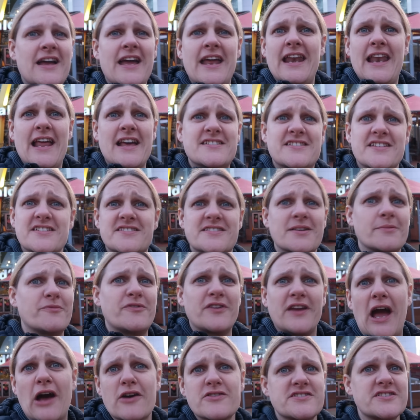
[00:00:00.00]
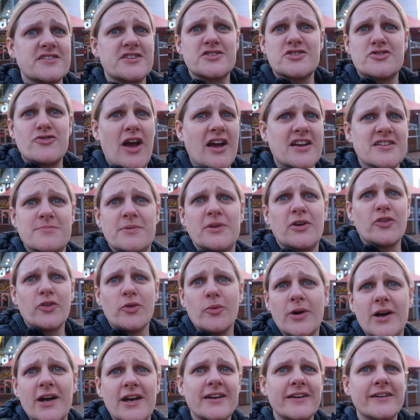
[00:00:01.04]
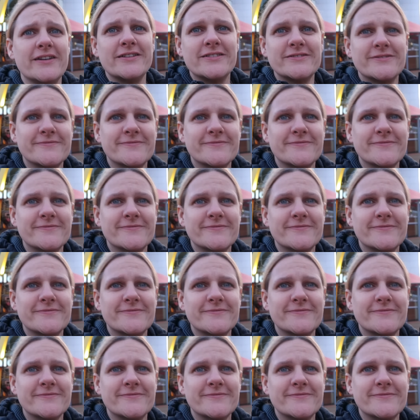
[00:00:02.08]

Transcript: Unless there's something else that distracts me on the way.